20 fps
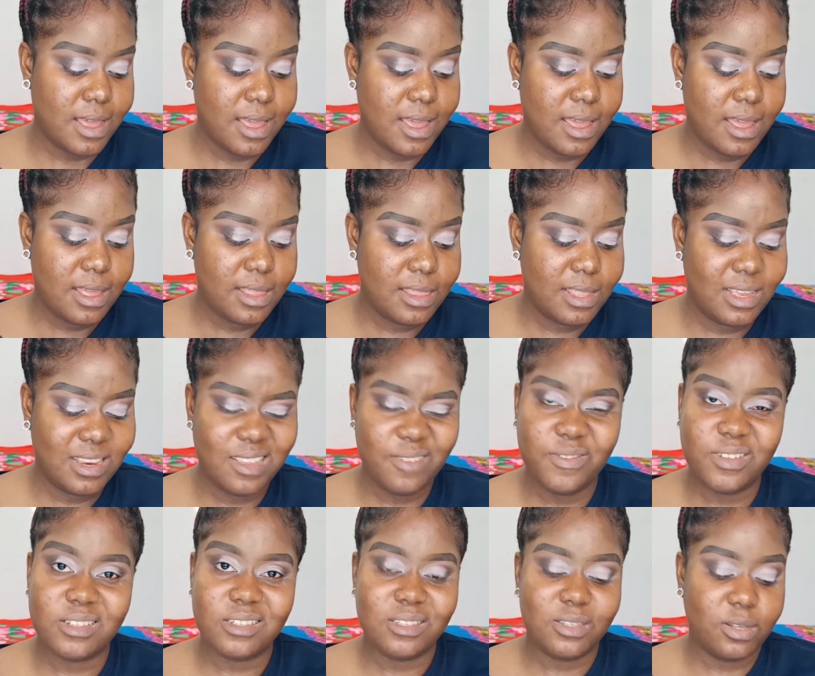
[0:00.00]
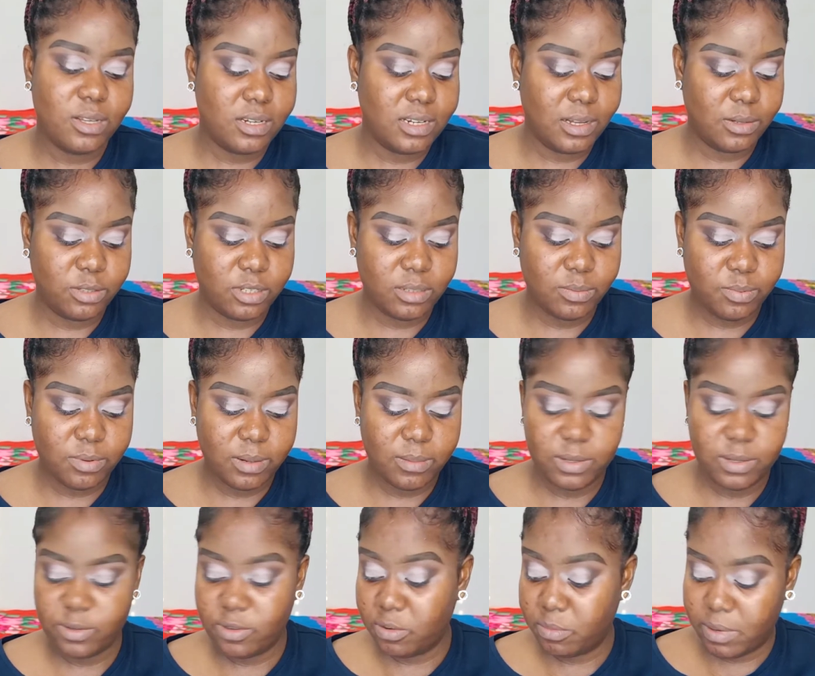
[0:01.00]
Then if it's not, I'll just probably go
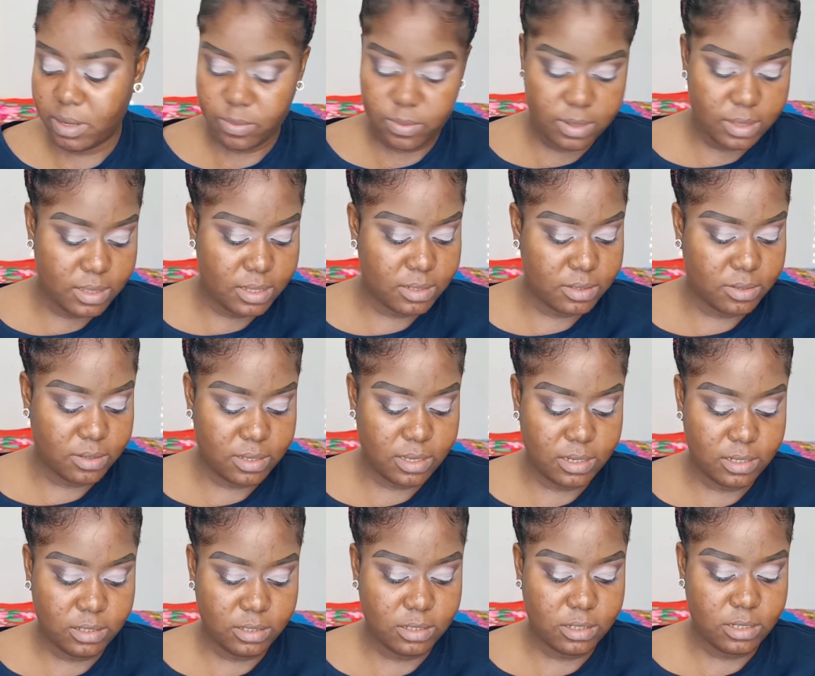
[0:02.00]
back with this other shade.